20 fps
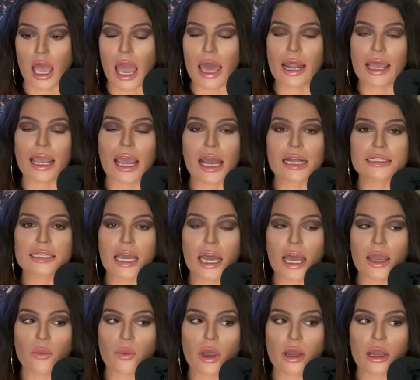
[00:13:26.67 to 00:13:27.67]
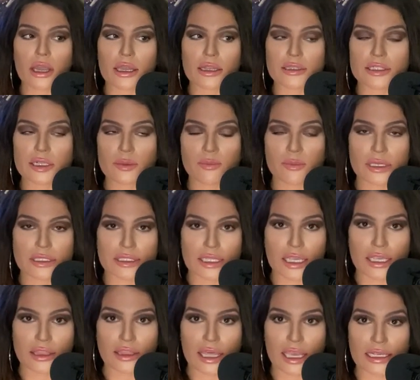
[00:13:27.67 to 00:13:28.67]
And I ended up
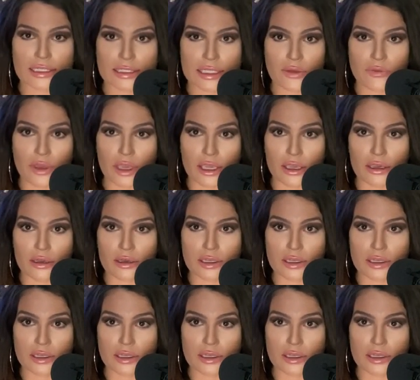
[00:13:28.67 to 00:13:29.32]
missing Thanksgiving